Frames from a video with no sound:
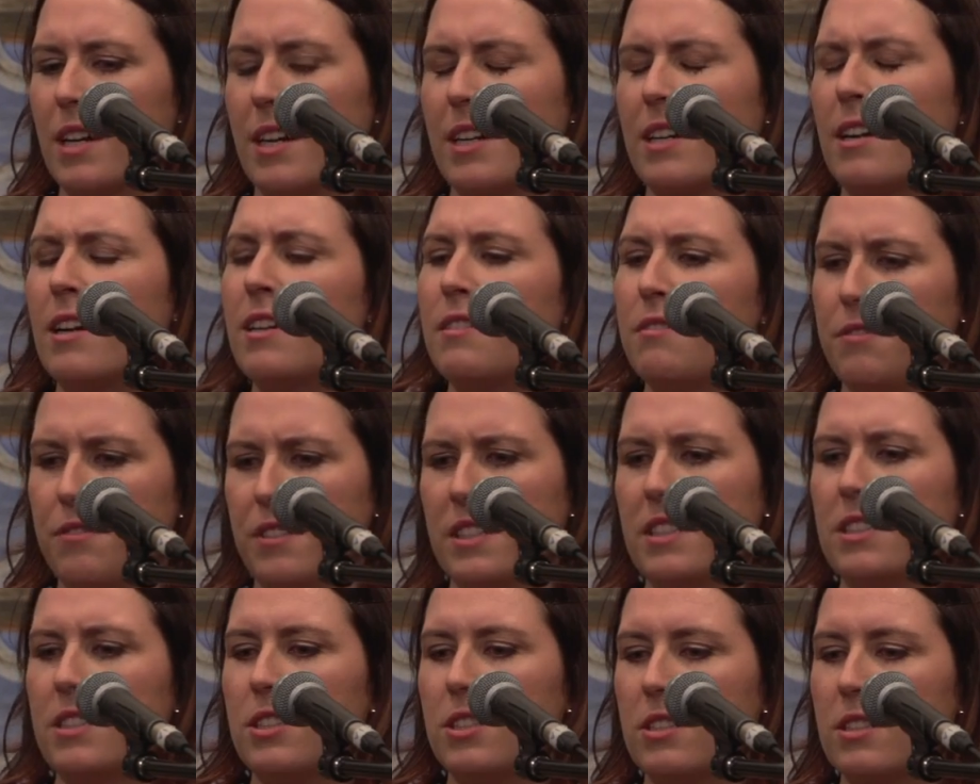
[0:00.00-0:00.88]
I kind of
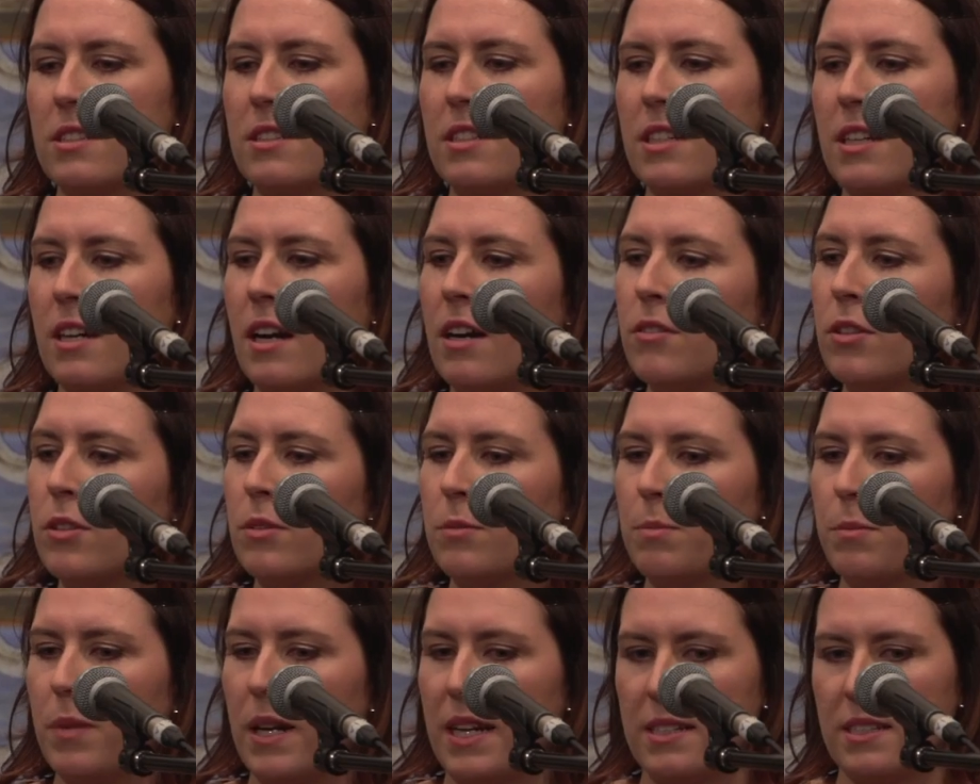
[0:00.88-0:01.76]
finished the cover
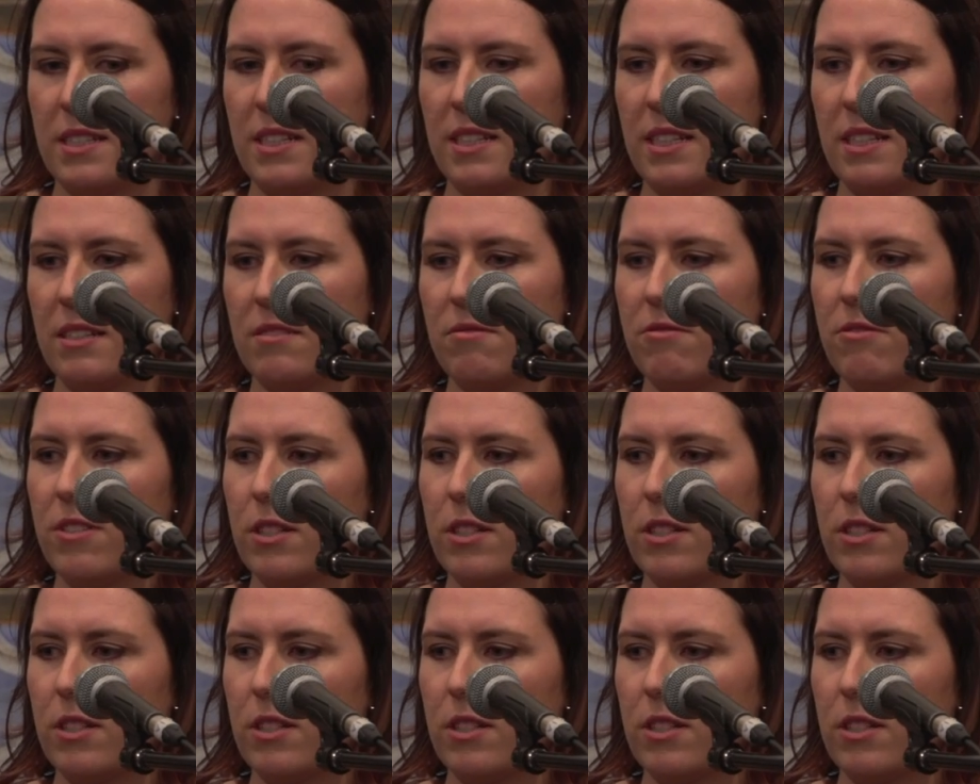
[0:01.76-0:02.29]
painting and